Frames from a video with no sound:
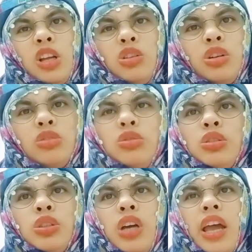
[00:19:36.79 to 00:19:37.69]
don't
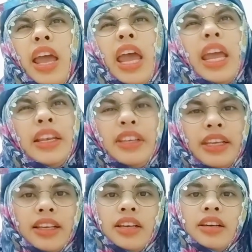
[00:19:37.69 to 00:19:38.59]

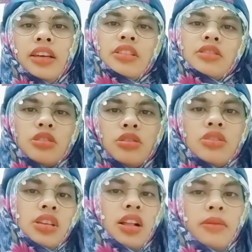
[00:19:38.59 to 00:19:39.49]
addict in
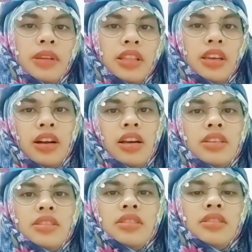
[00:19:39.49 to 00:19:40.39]
social media,
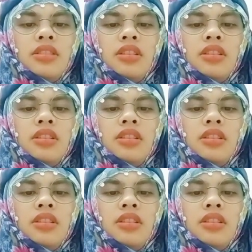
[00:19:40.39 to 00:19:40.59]
guys.